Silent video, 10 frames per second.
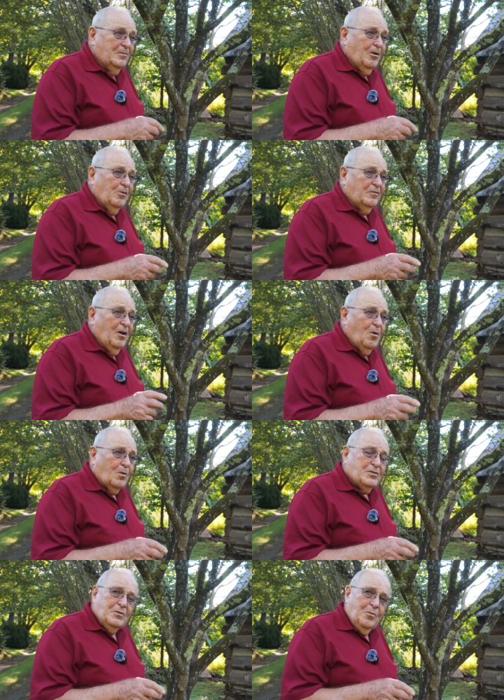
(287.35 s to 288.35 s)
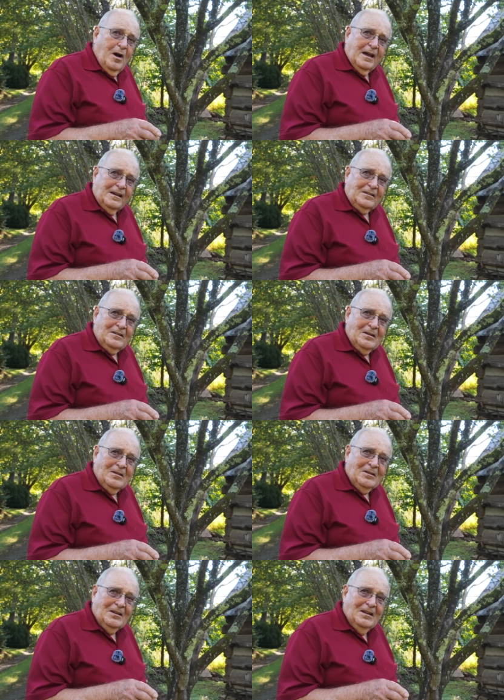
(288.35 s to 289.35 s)
drove the horse and wagon
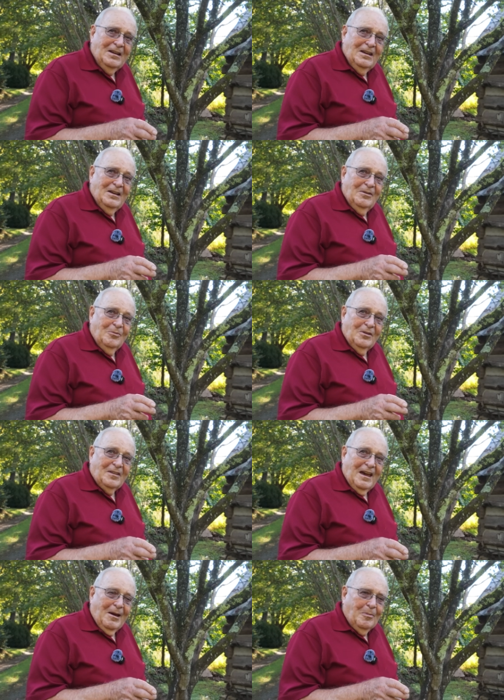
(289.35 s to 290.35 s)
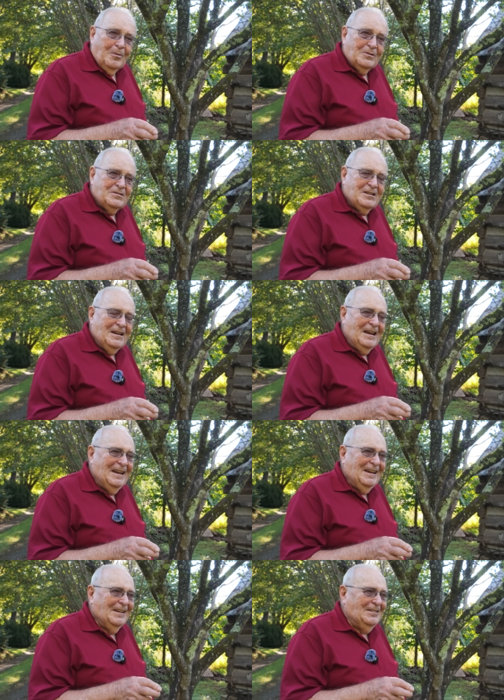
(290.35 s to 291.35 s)
with the apples.
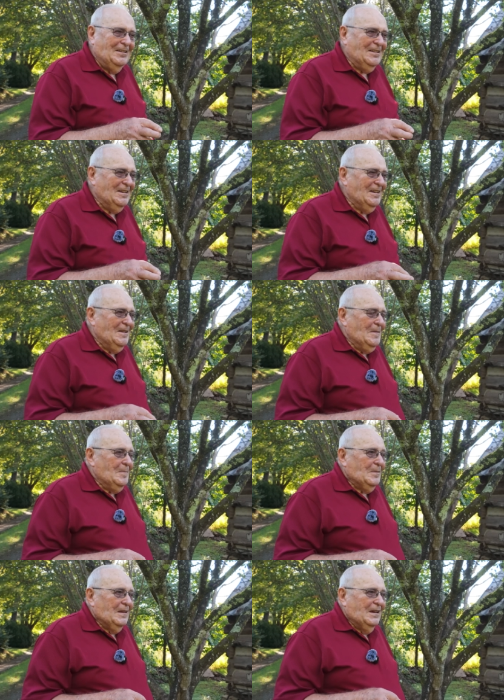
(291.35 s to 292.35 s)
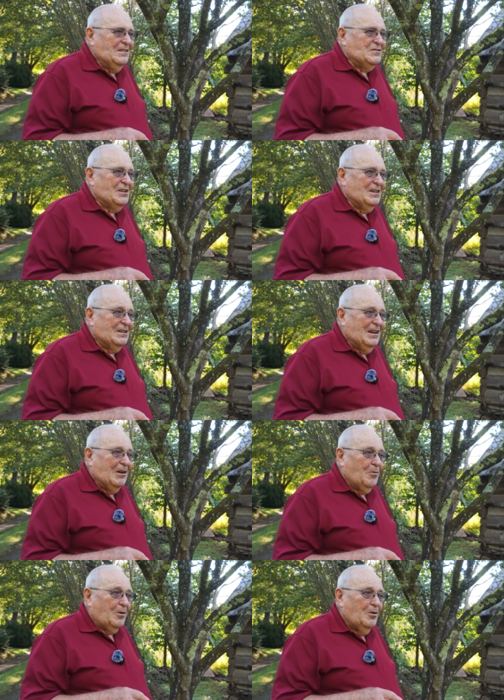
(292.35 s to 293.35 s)
And he said
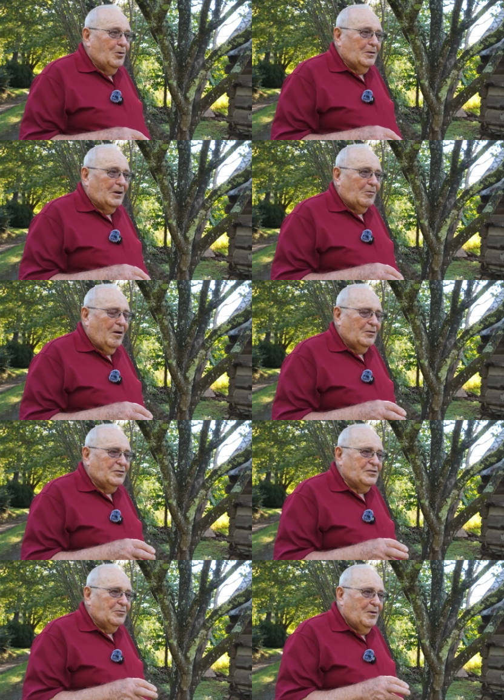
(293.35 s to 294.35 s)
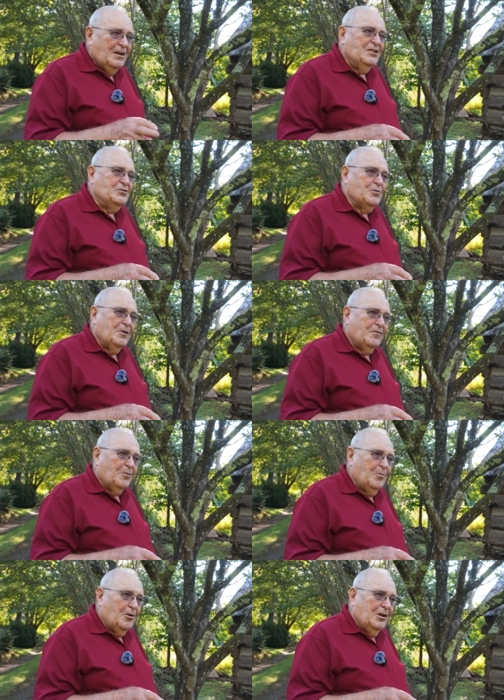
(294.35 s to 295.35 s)
they were going across the Reddish
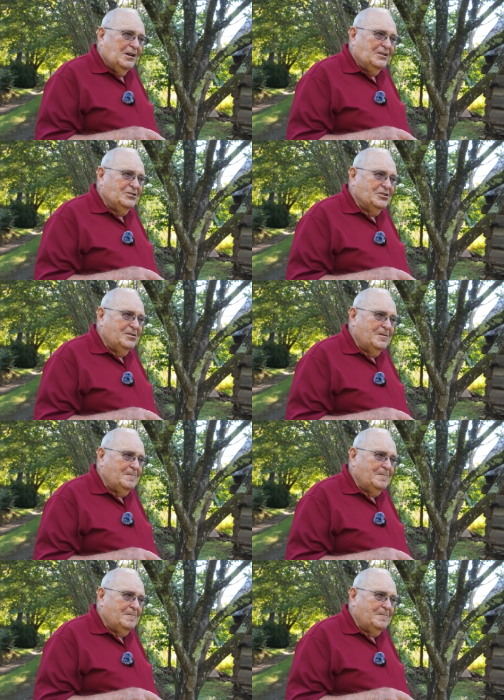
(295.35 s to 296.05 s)
River Bridge